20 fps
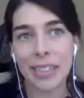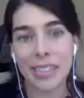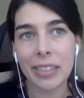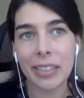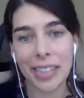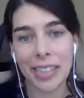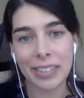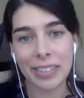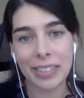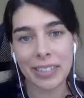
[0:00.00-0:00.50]

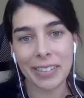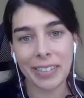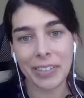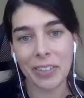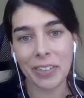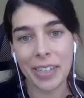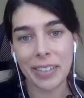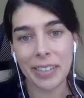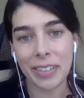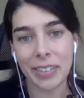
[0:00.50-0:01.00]
it takes
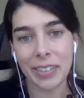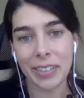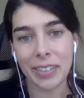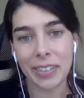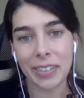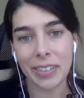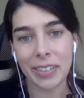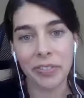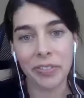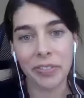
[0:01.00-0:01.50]
this
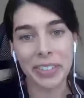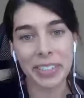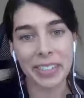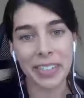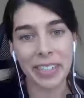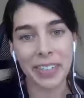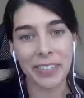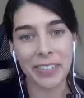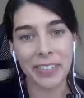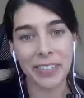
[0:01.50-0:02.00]
crisis to
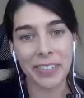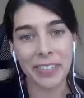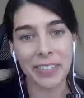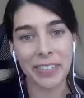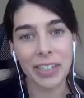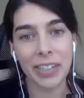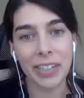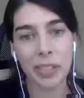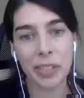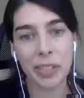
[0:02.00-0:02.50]
reveal that,
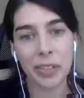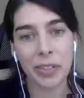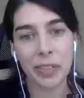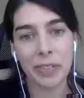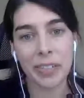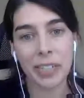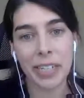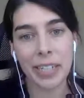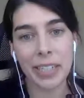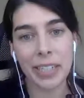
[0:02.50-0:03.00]
right? So it's
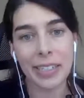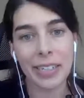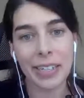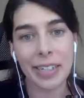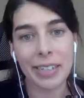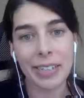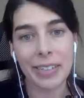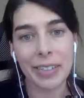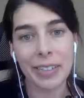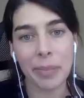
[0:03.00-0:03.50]
sort of things
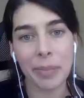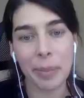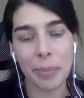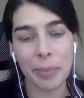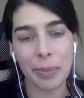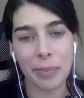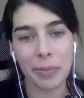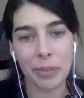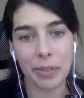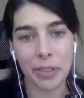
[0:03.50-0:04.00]
that I think
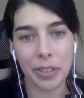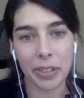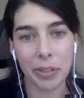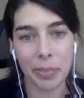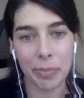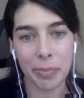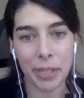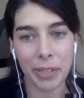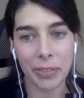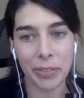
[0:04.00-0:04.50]
people
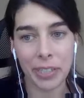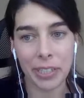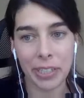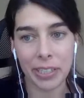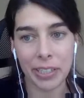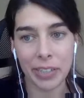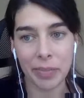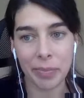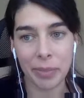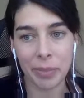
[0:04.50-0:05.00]
working on
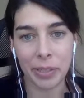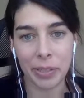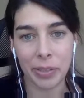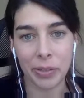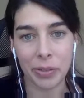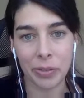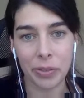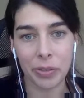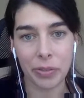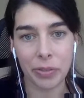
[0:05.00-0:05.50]
migration have
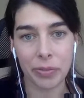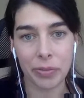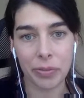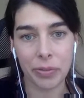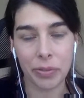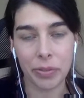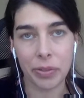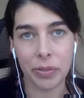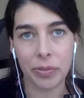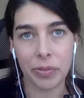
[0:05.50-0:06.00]
been known
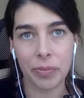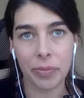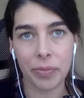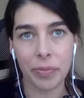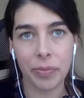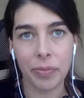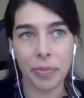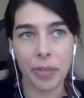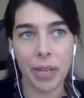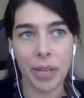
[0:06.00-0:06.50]
or
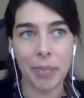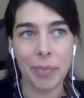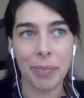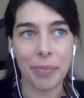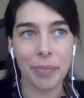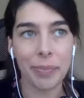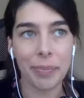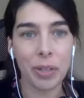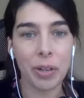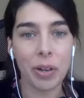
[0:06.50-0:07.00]

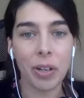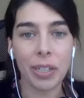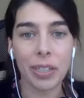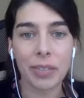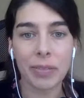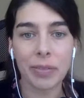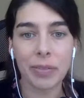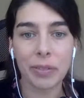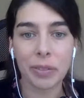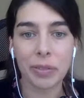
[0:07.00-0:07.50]

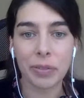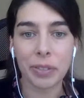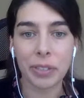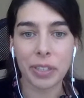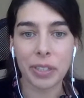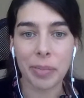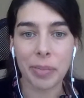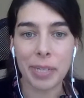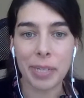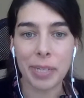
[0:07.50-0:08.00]
calling
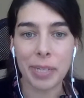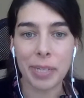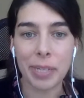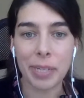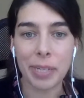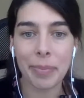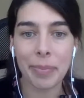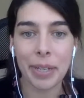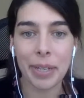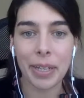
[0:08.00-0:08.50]
for some
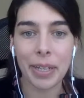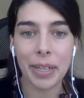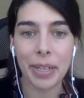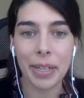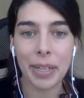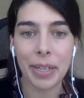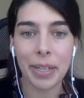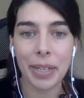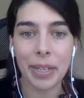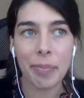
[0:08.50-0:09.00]
time,
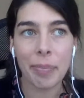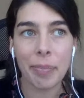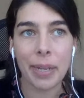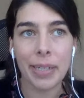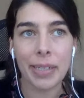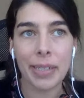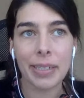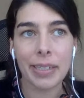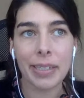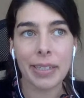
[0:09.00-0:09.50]

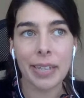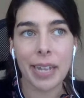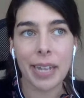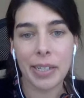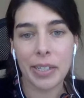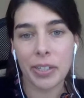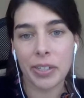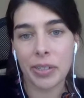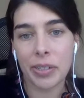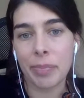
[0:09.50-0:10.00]
but
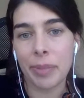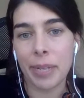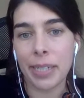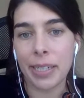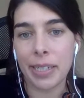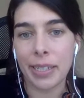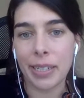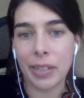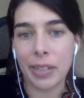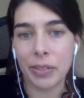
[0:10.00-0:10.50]
that just
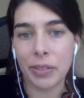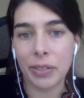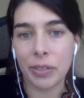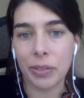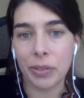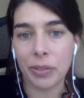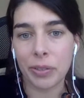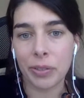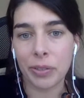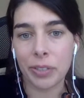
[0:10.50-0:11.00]
made it now
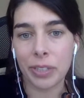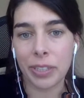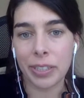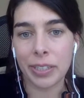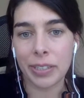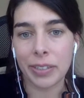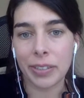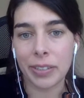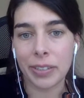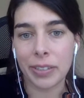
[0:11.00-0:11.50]
so
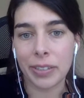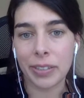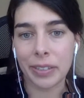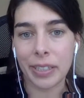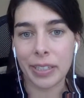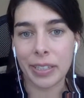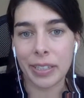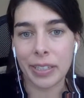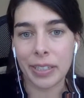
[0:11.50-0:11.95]
critical that